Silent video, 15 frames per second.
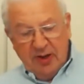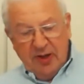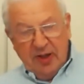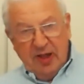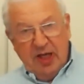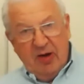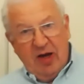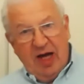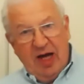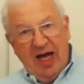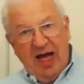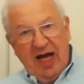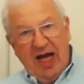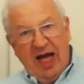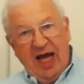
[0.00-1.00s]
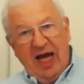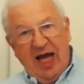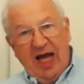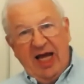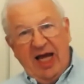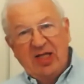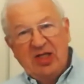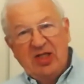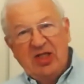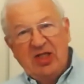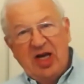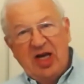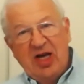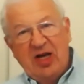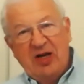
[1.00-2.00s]
Now, as
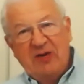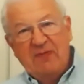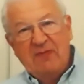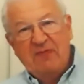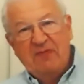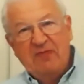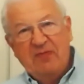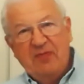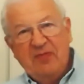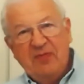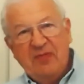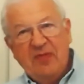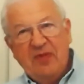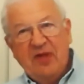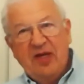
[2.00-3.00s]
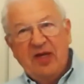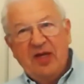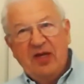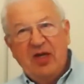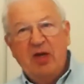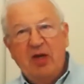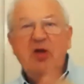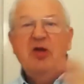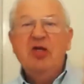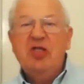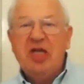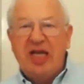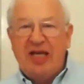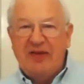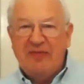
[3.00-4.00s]
our
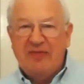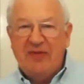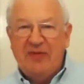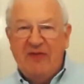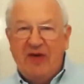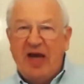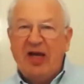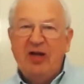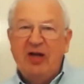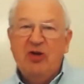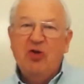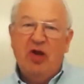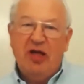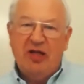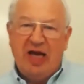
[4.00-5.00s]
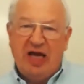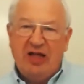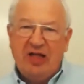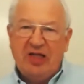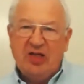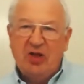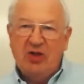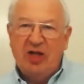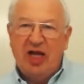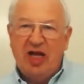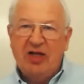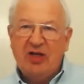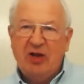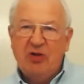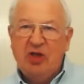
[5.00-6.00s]
community, if I can call it that, this
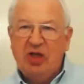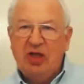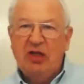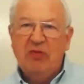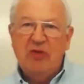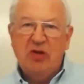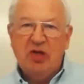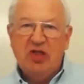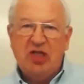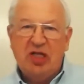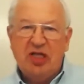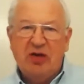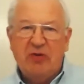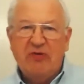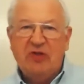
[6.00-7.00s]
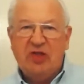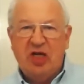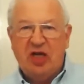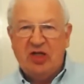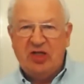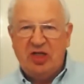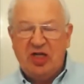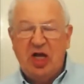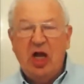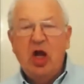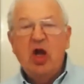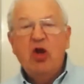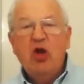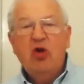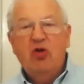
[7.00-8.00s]
online coaching community that we've started
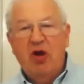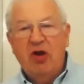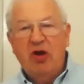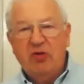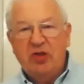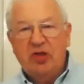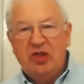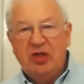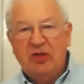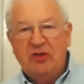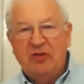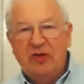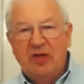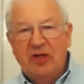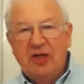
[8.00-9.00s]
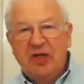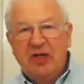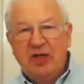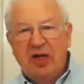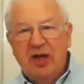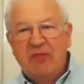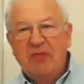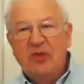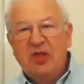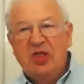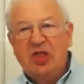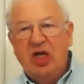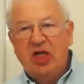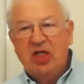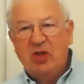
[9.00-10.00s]
grows and numbers
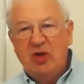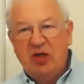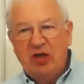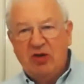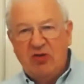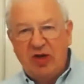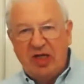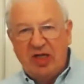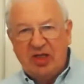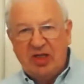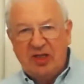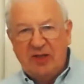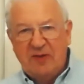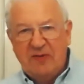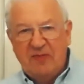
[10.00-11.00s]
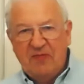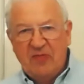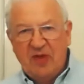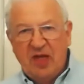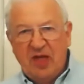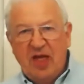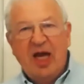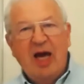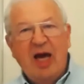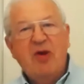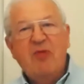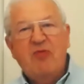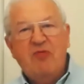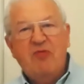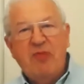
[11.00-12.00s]
start to increase, I'm
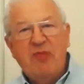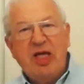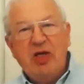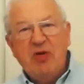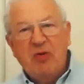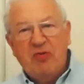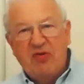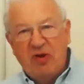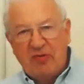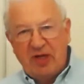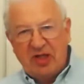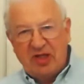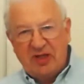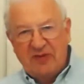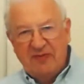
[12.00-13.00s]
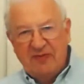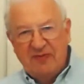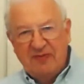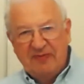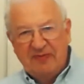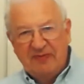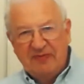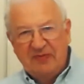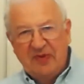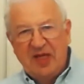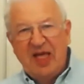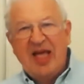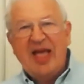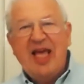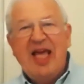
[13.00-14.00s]
going to make you a promise.
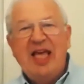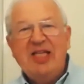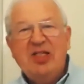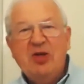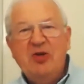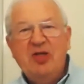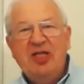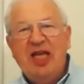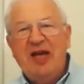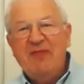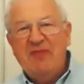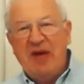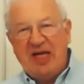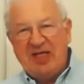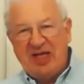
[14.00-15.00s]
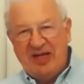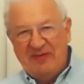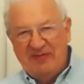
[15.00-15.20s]
It's going to get better.